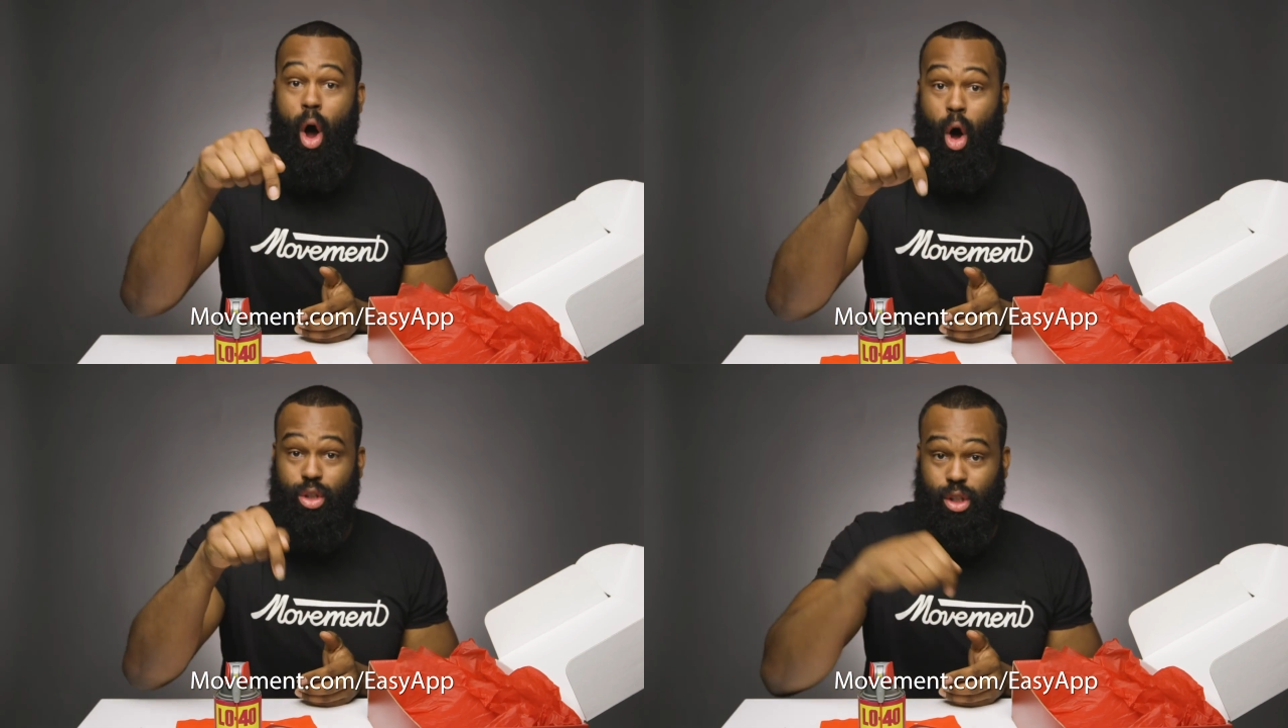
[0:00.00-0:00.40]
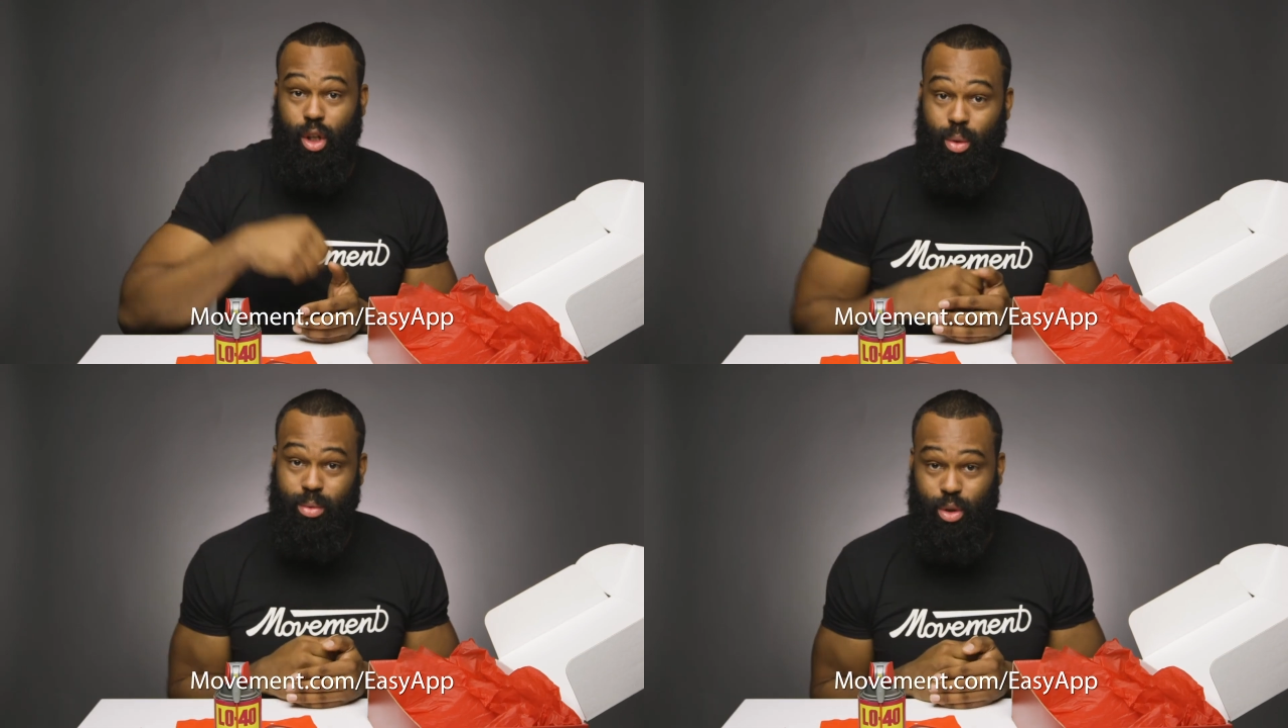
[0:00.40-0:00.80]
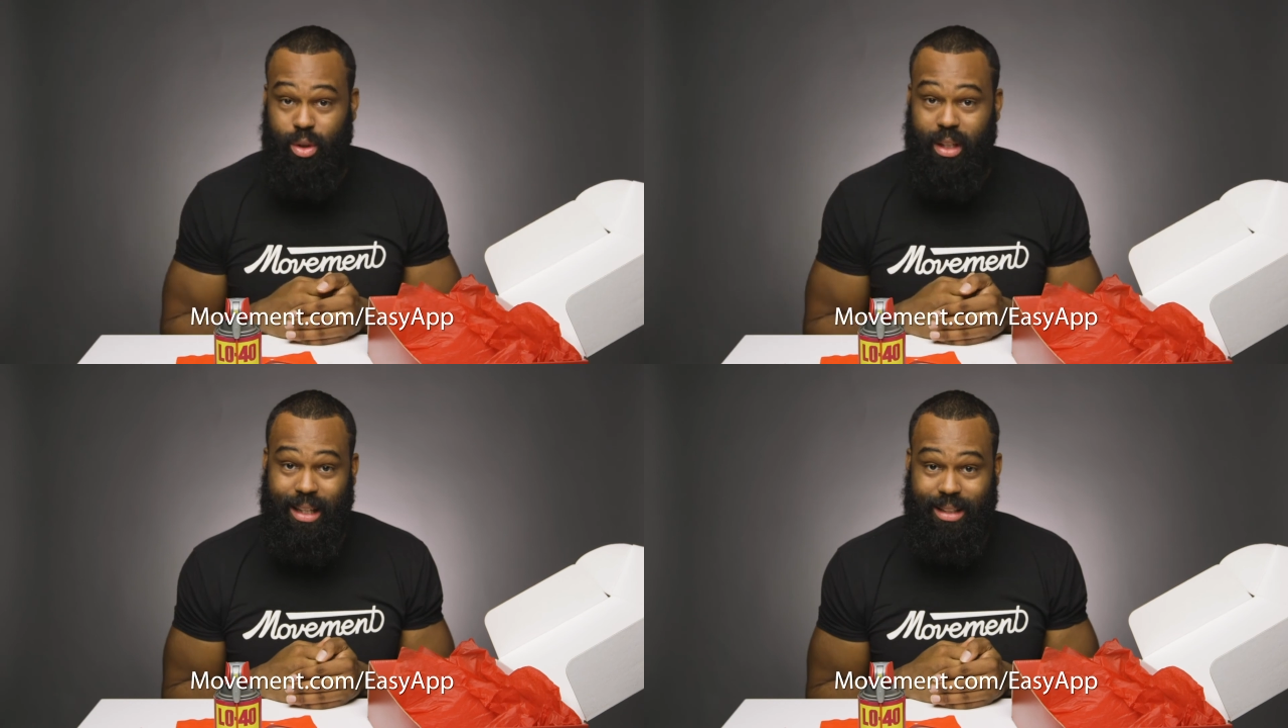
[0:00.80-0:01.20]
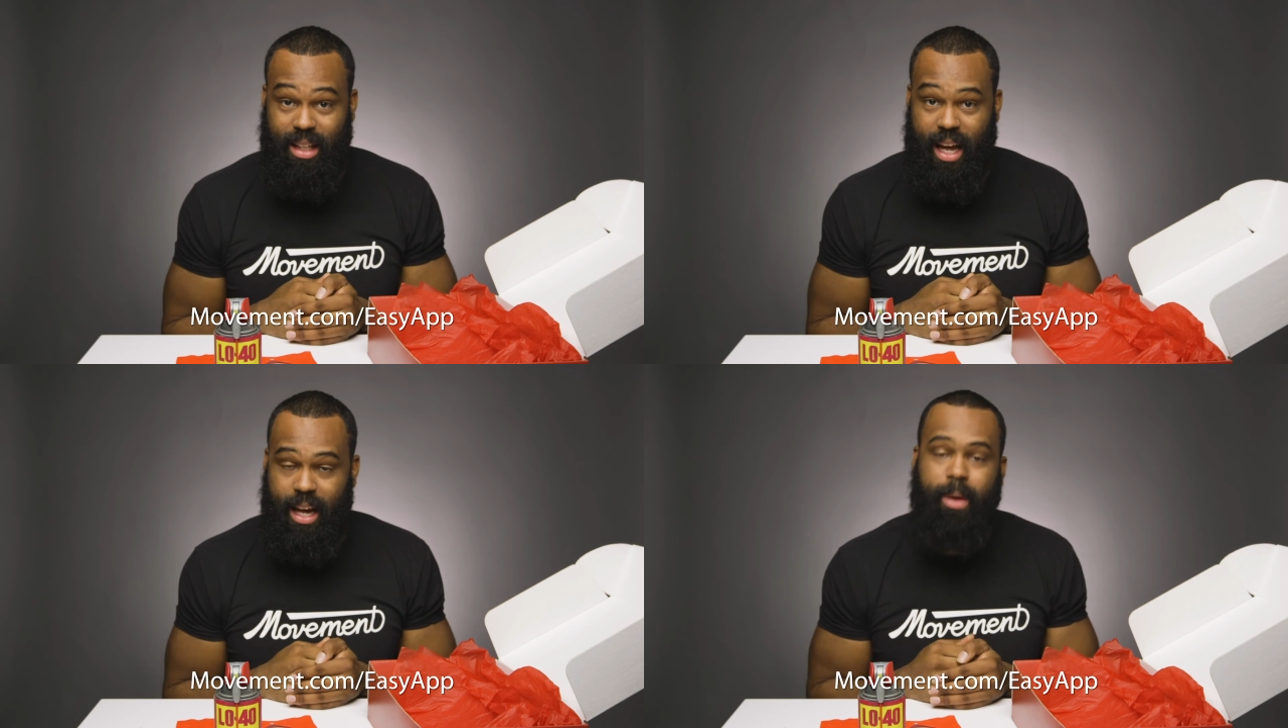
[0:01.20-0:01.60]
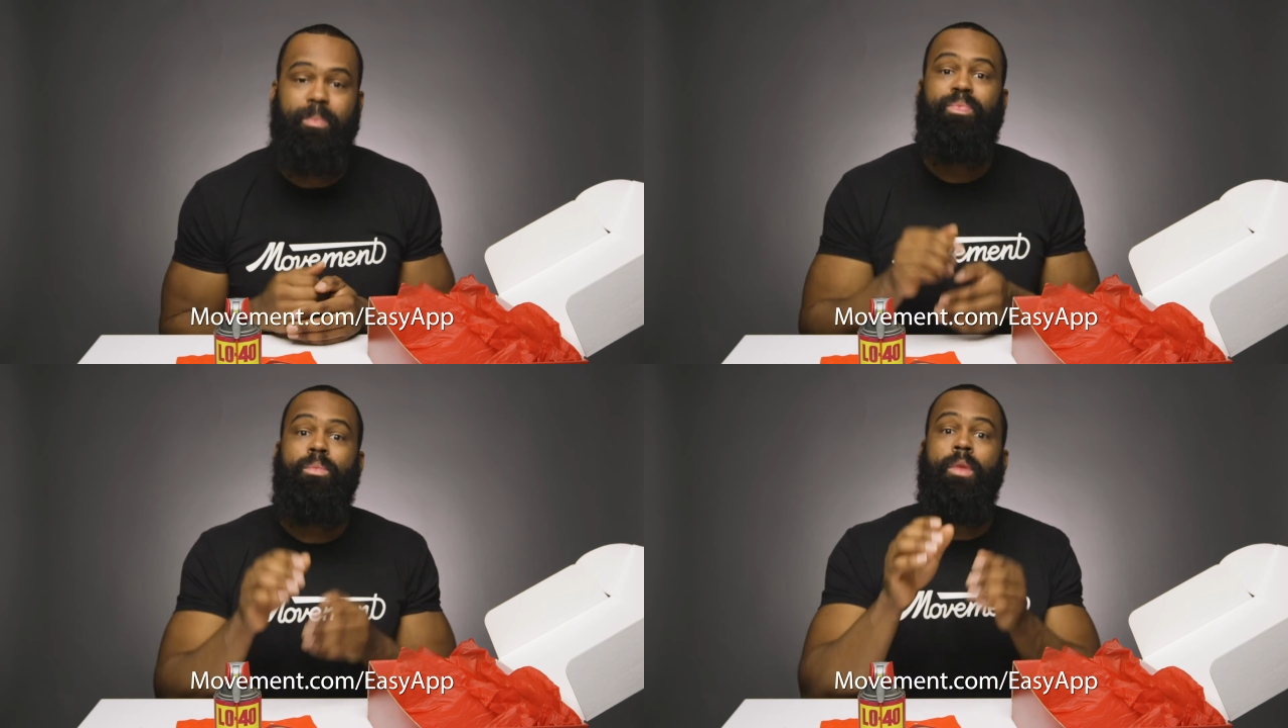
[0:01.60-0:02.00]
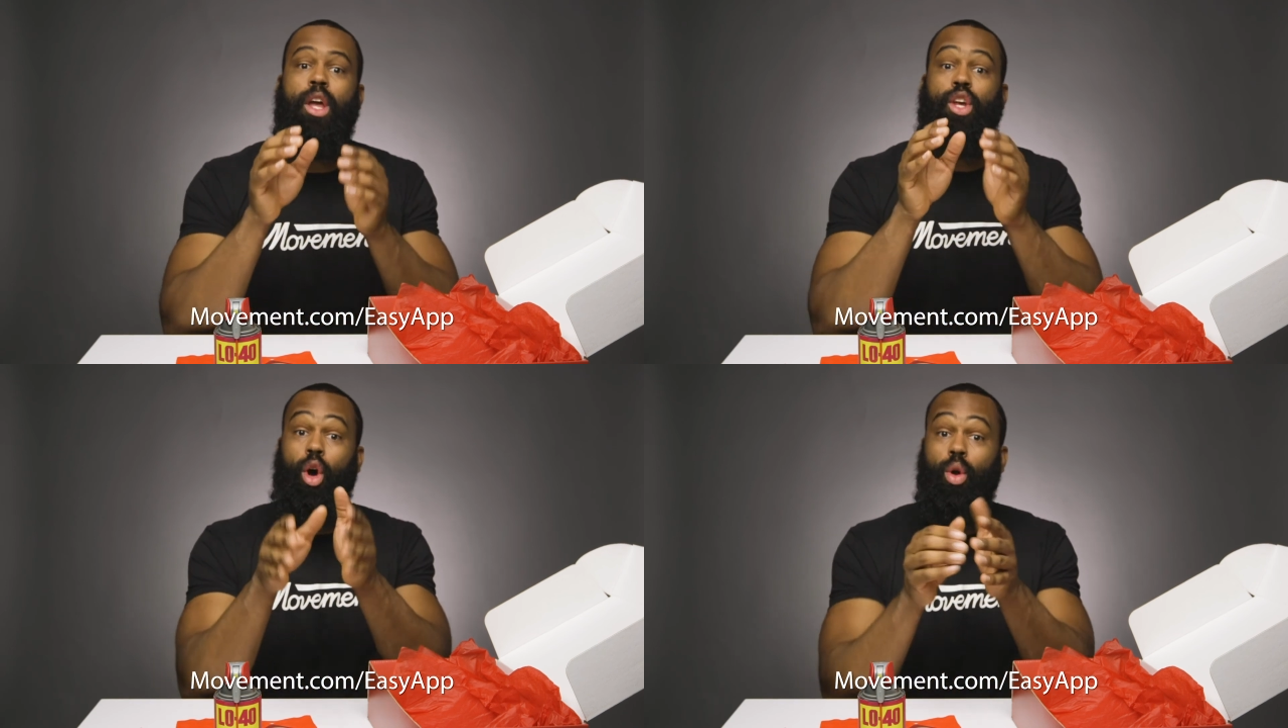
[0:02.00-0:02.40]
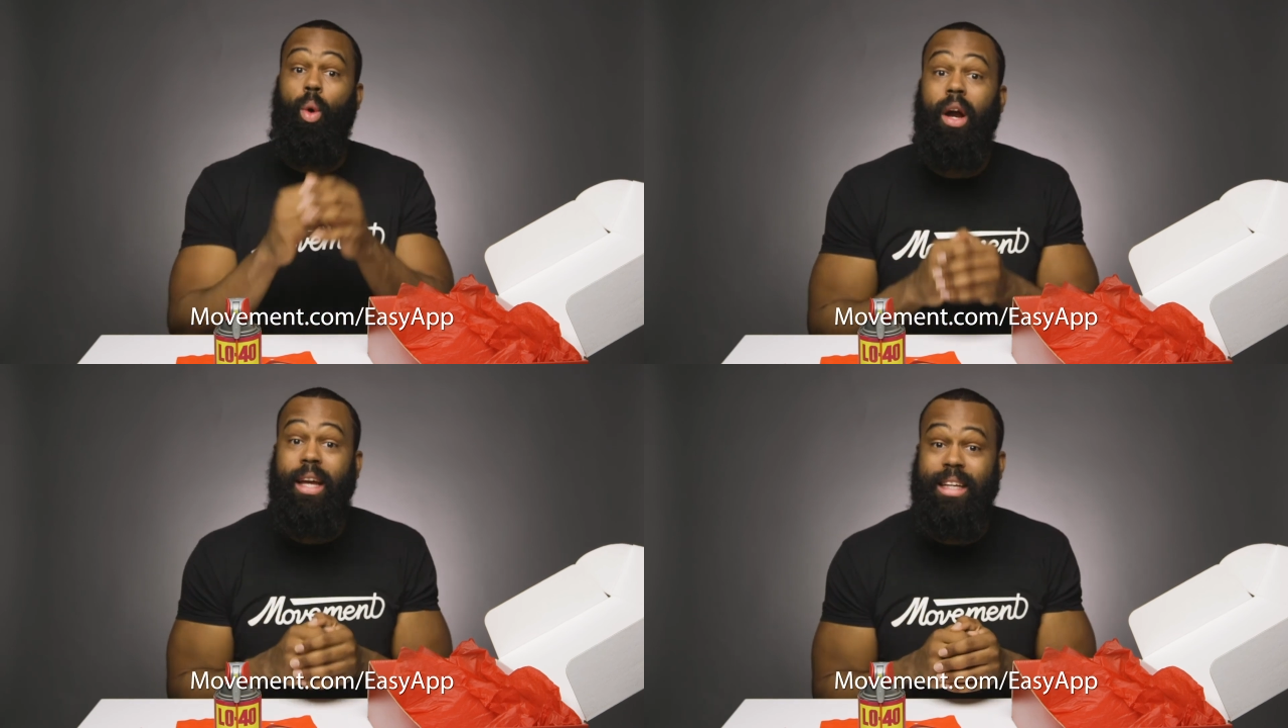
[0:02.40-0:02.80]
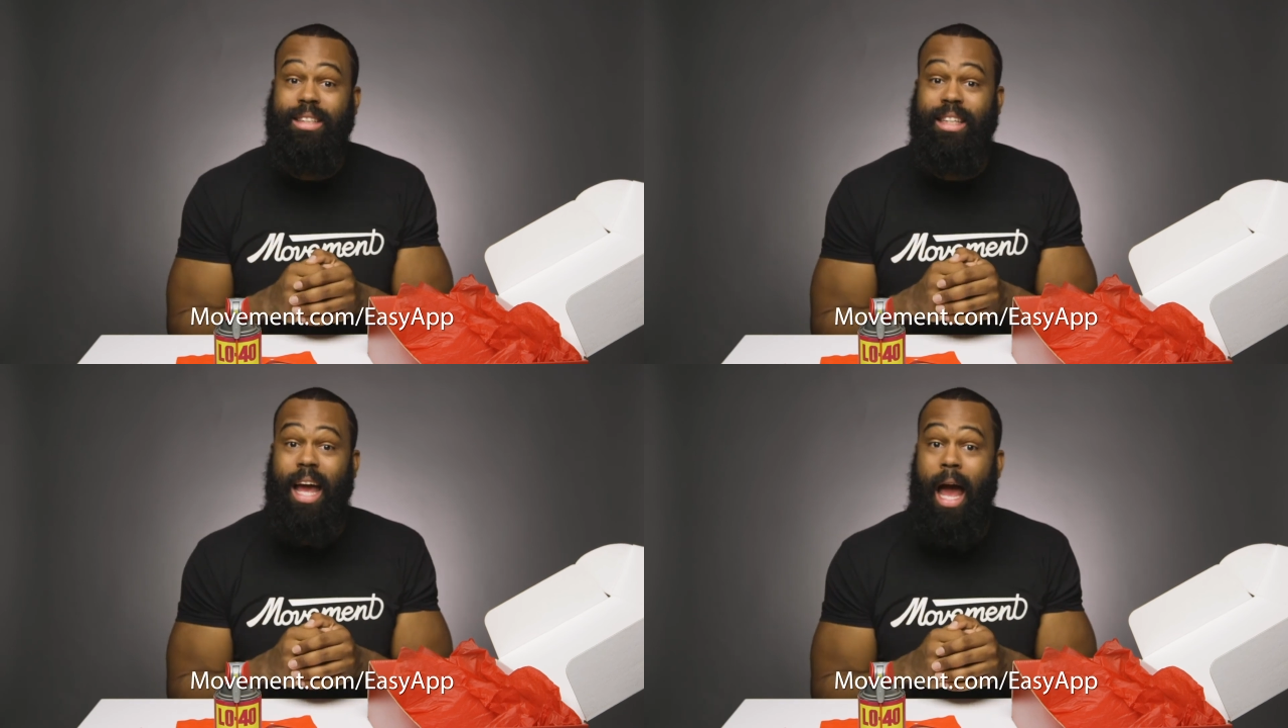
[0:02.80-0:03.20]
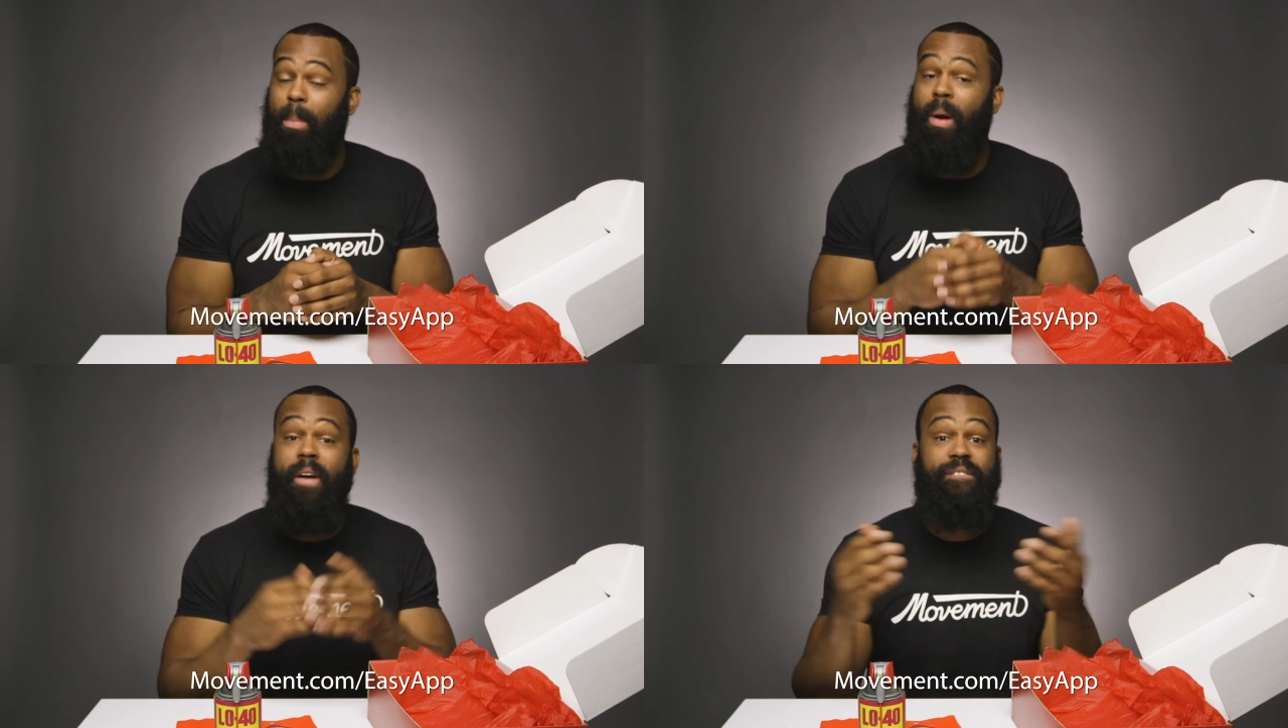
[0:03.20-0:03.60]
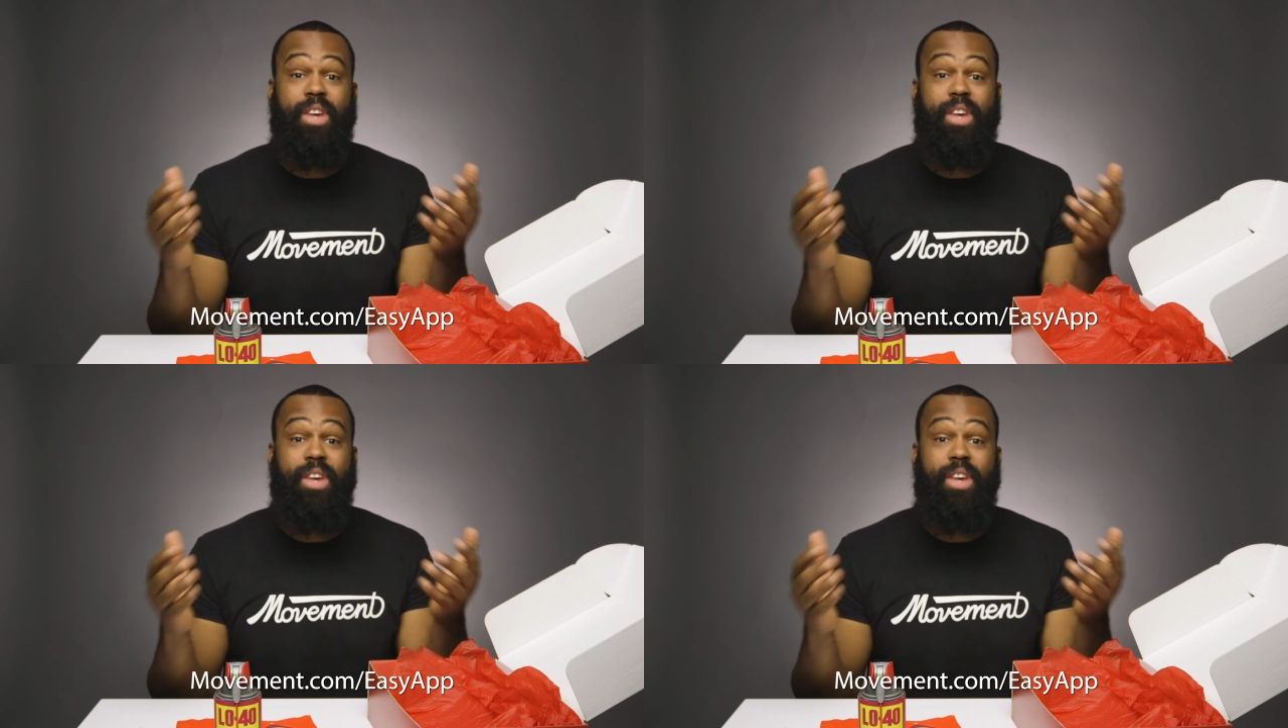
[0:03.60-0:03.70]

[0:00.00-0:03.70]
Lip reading: Also, you see this link. Go to our Easy app,